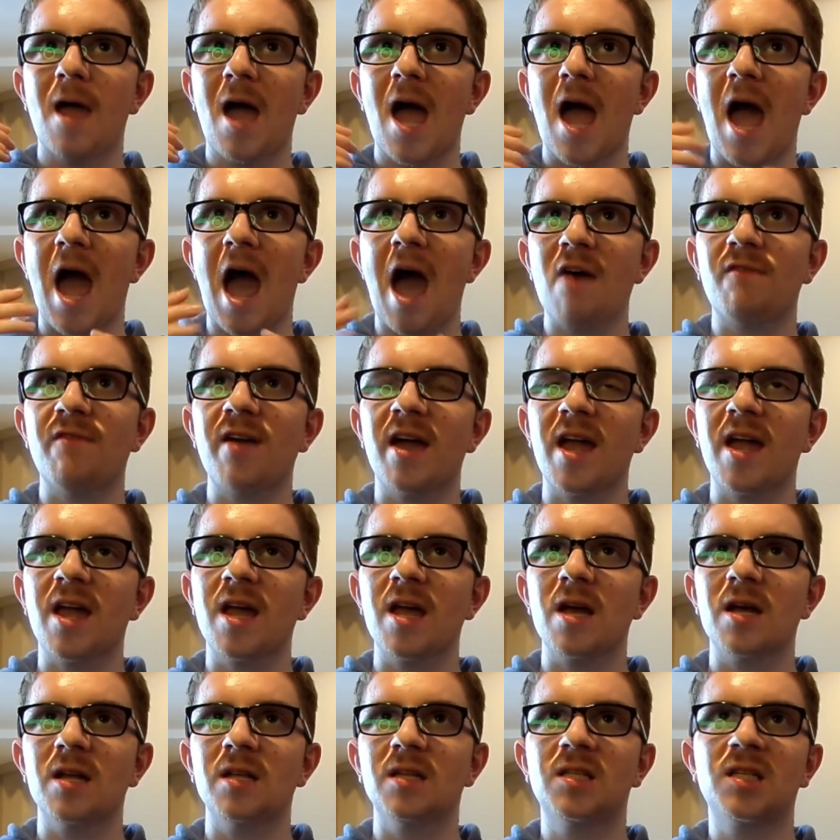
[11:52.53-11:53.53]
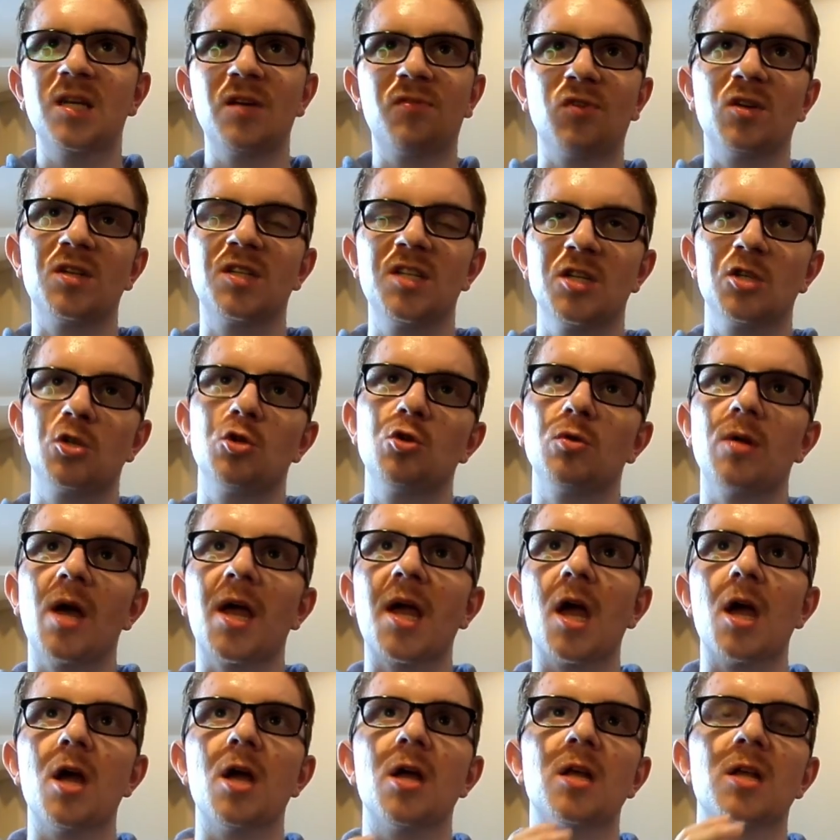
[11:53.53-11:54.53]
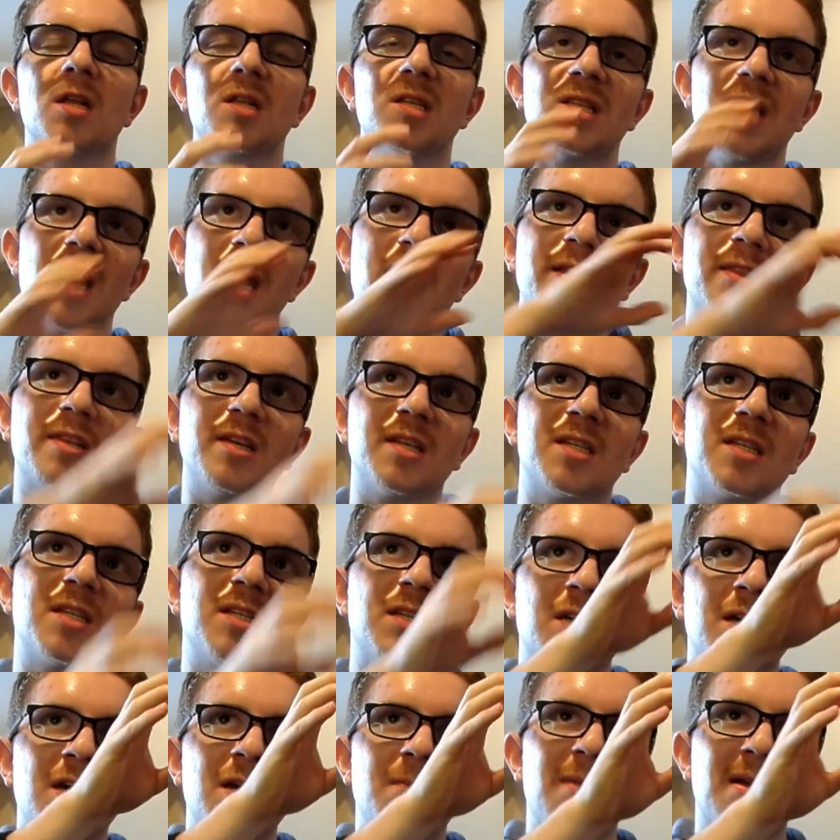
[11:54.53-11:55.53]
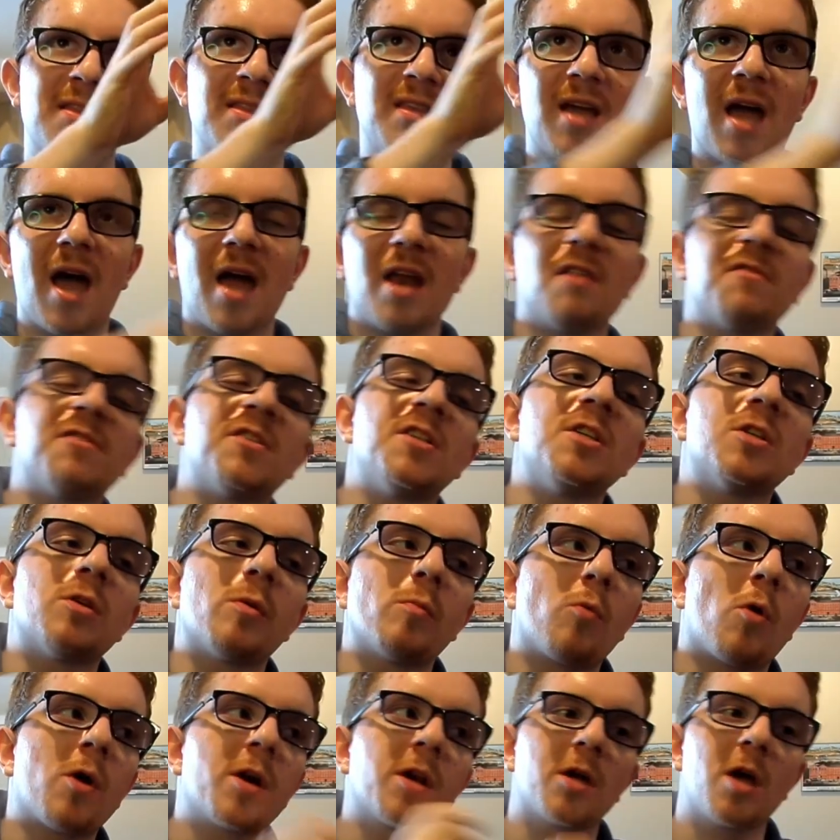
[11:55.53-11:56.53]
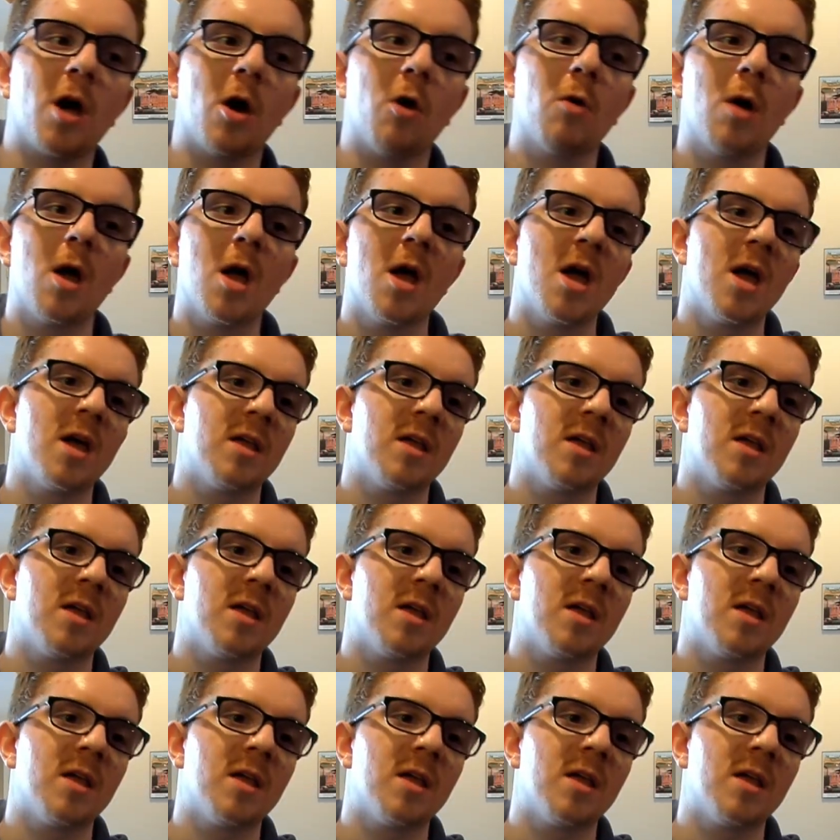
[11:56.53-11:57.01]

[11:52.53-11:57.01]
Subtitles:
have a different season 2, like take this team at the end of season 1 and go,